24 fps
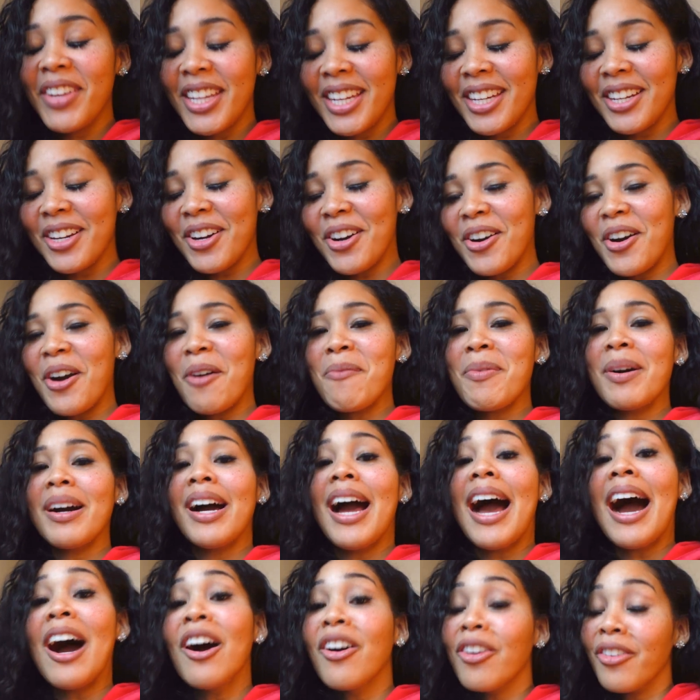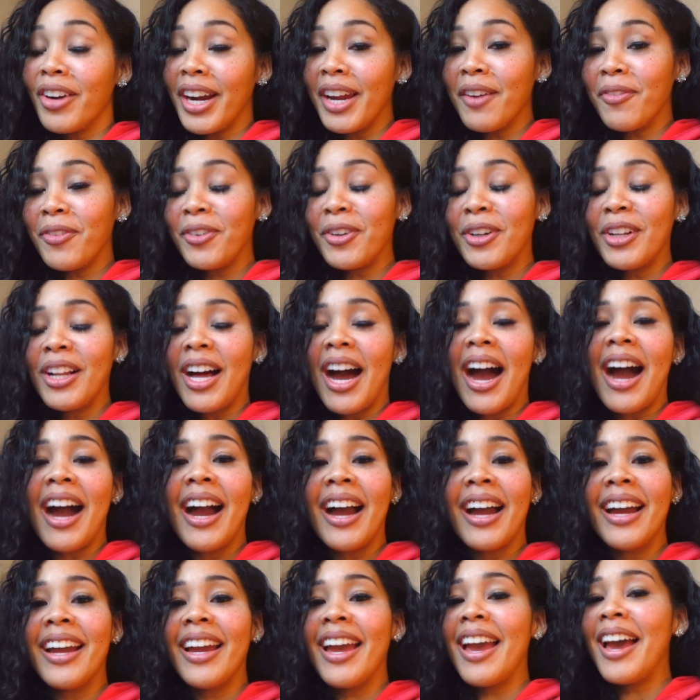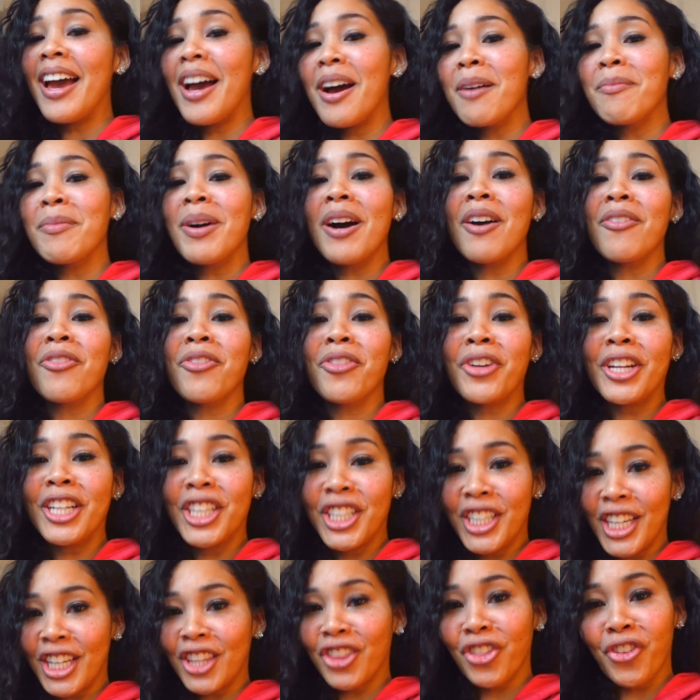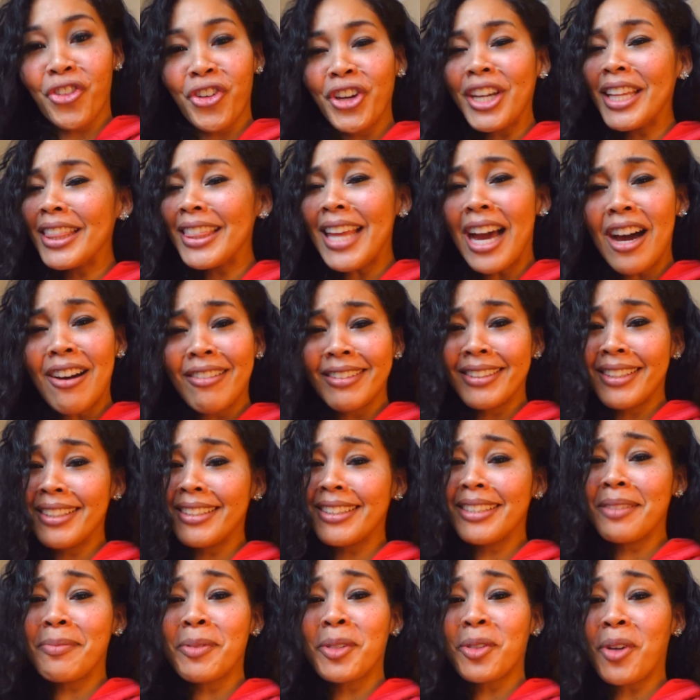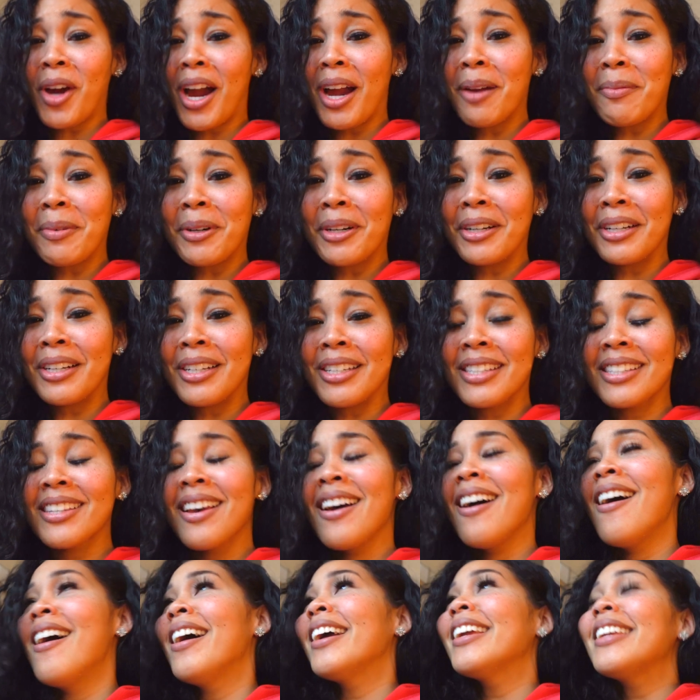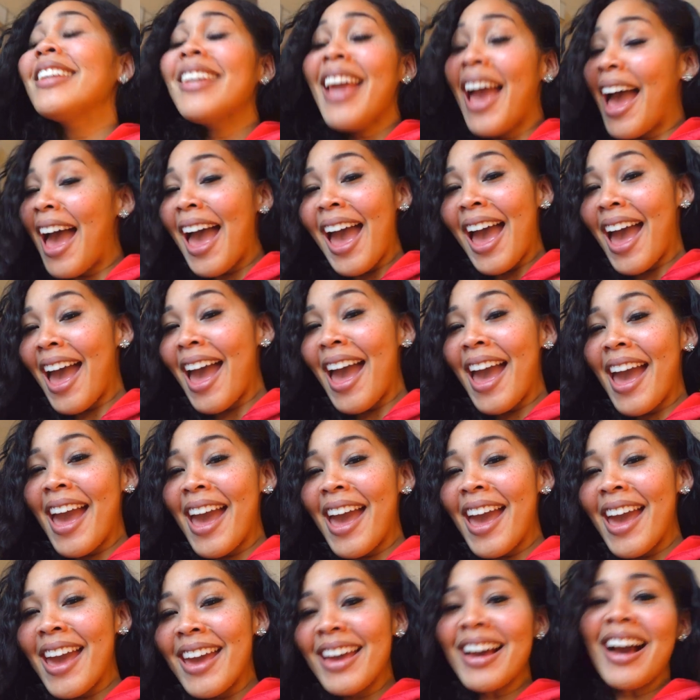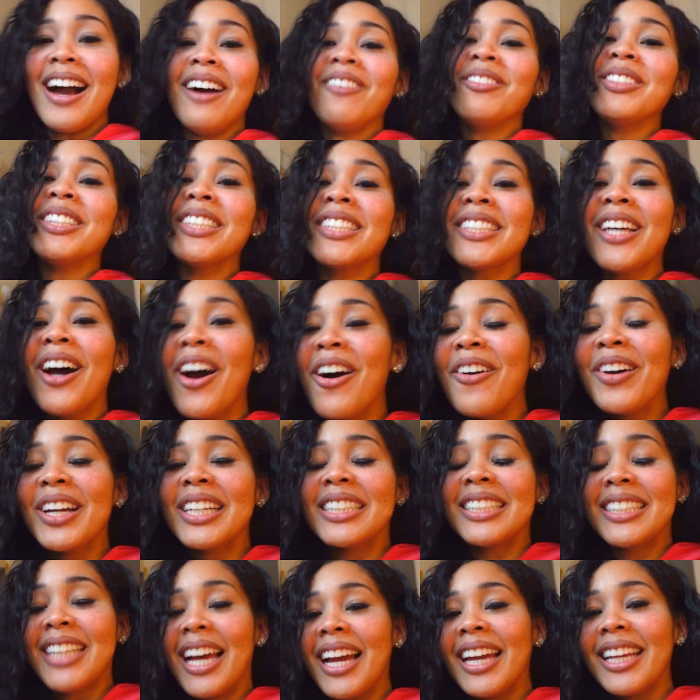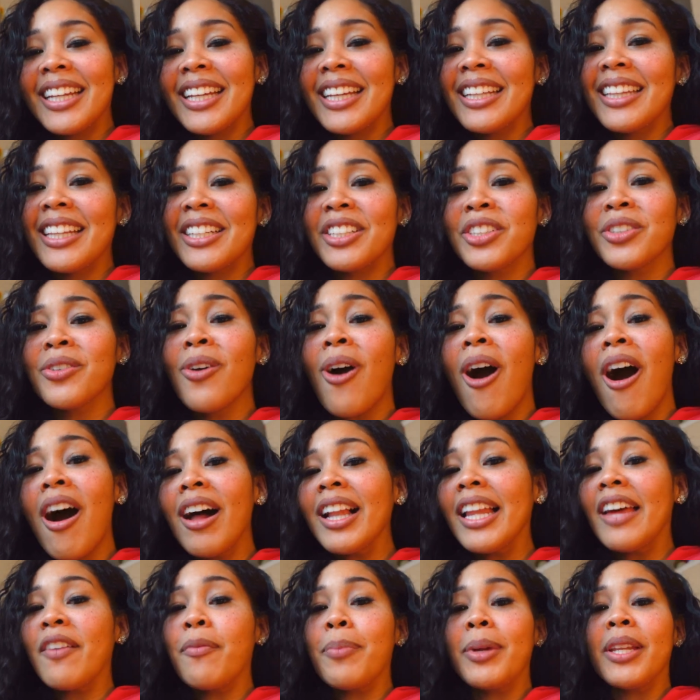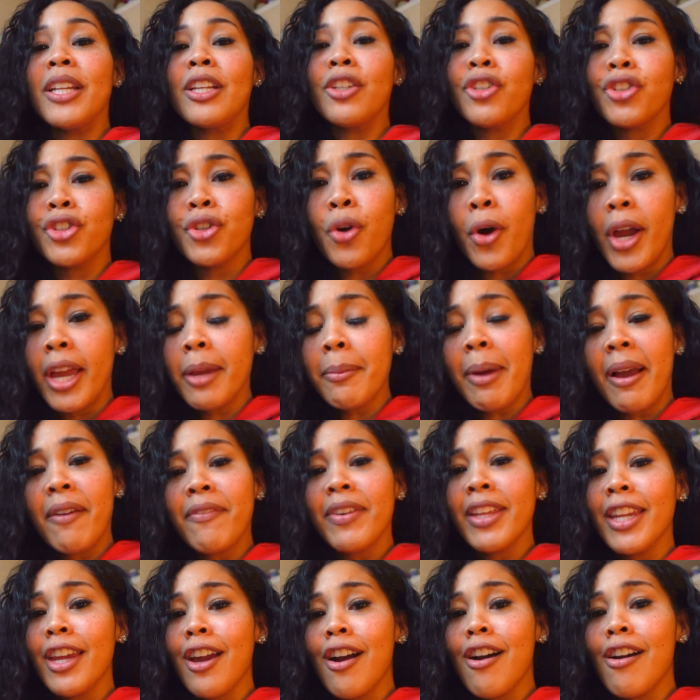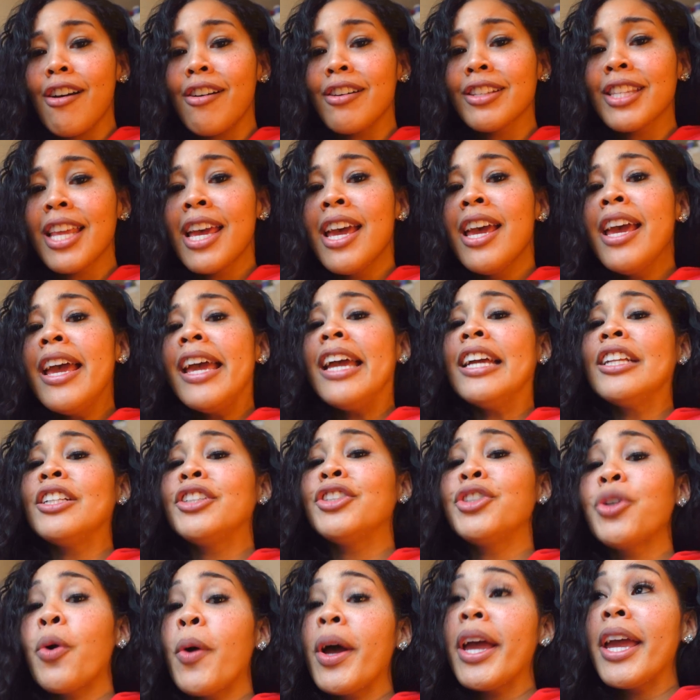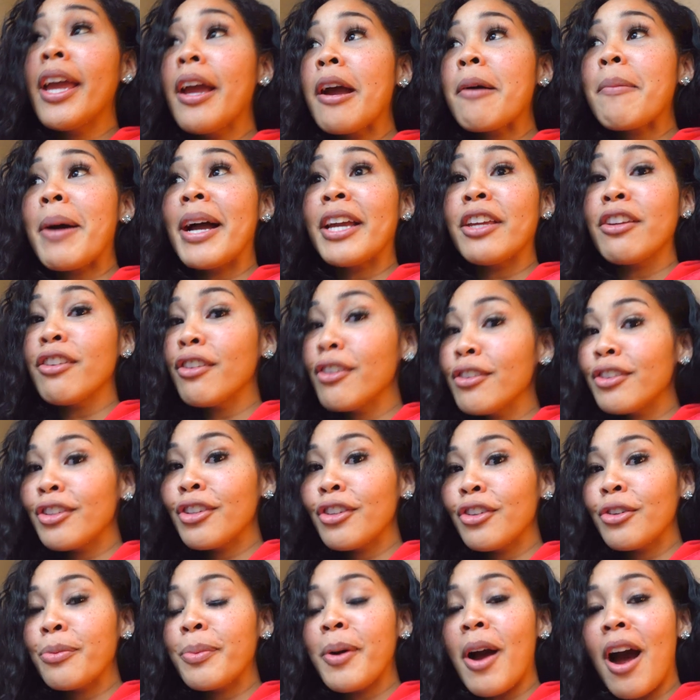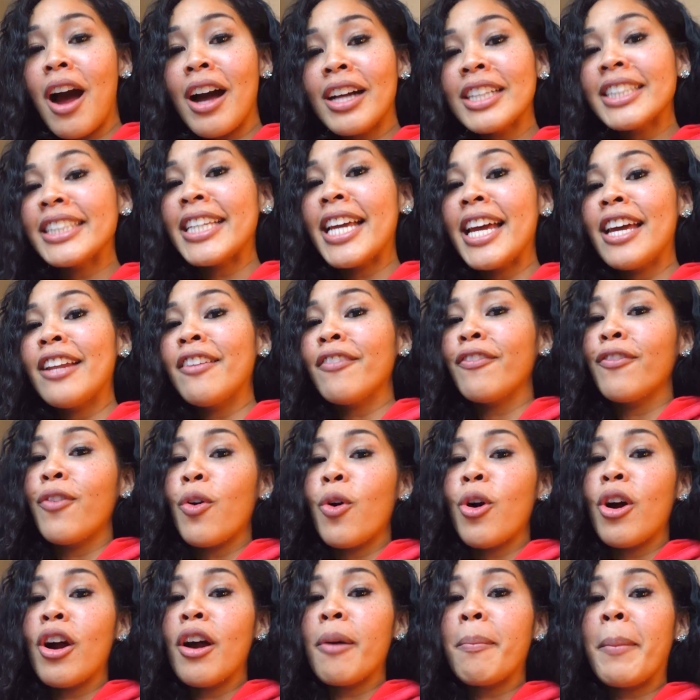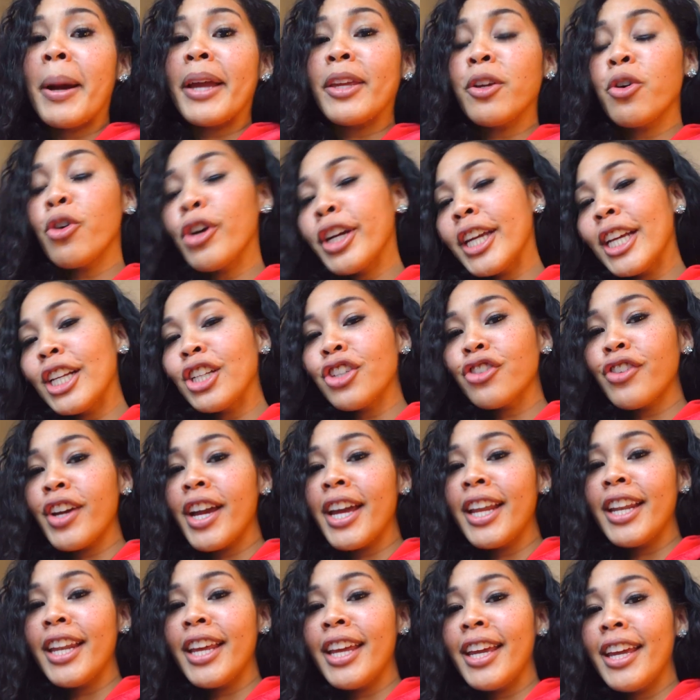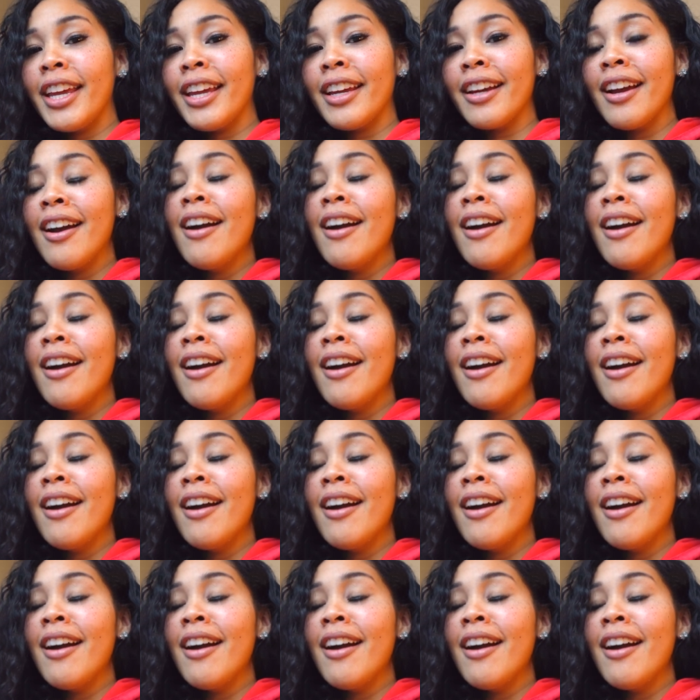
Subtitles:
video about how grateful I am of reaching 3,000 subscribers. Yay! I'm so excited that you all have been enjoying my videos, enjoying my YouTube content for my Yorkie training.